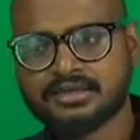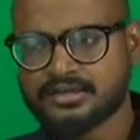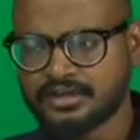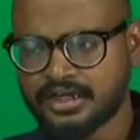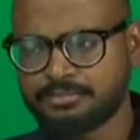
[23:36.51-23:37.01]

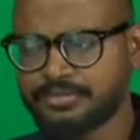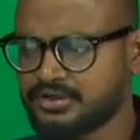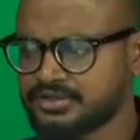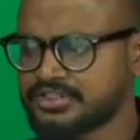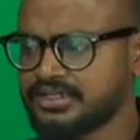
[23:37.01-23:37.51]
uh,
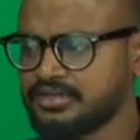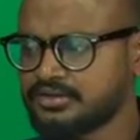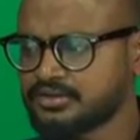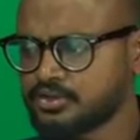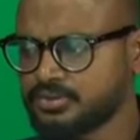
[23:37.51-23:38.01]
peroxide
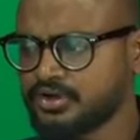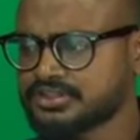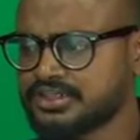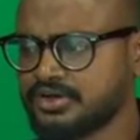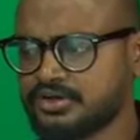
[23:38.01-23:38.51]

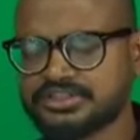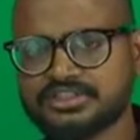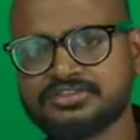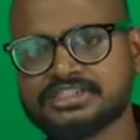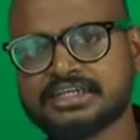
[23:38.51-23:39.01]
superoxide and oxide
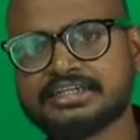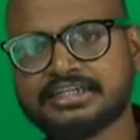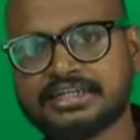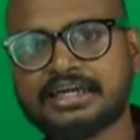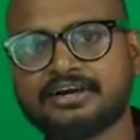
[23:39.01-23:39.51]
which can it
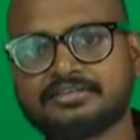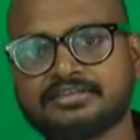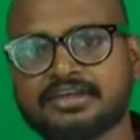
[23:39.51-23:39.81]
can have